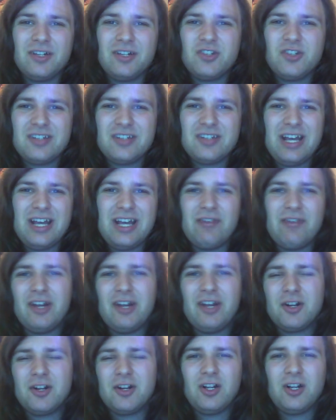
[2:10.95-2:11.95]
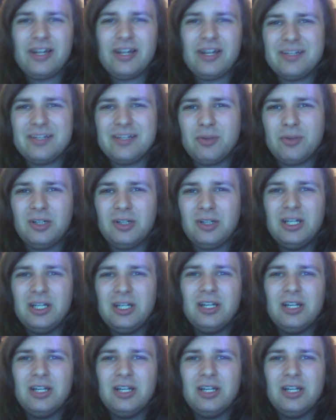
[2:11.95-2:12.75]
It's just kind of another collectible